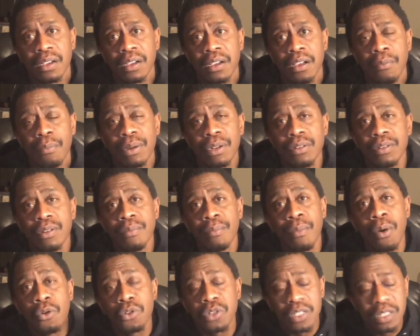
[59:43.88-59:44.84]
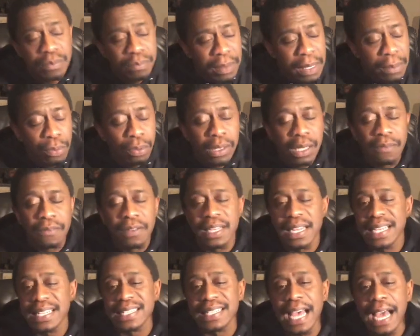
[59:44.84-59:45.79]
But most people live in their
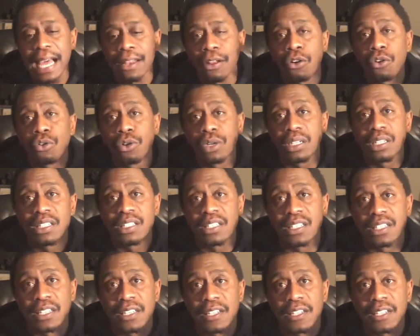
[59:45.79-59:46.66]
silos.